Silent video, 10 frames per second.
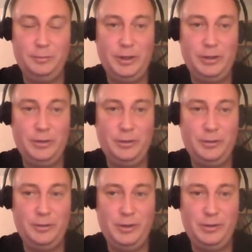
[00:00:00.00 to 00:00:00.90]
Will
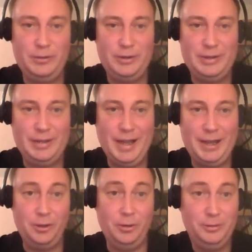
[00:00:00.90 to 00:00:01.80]
you use it
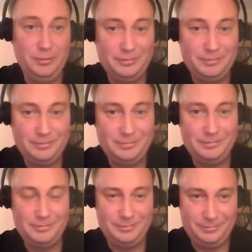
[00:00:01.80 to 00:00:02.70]
at all?
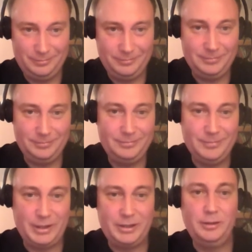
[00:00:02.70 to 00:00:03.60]

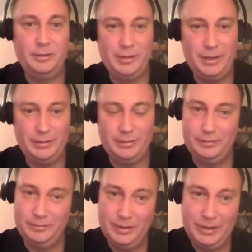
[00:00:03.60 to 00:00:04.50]

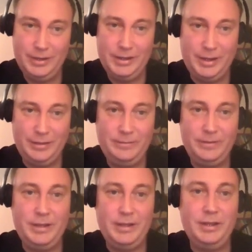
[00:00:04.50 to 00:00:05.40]
And
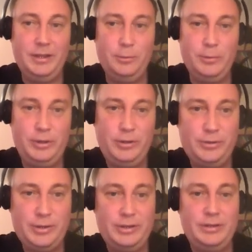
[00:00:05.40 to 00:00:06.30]
if you will
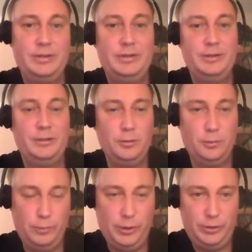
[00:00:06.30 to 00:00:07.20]
use it,
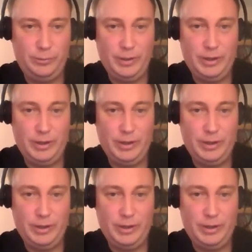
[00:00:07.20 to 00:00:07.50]
which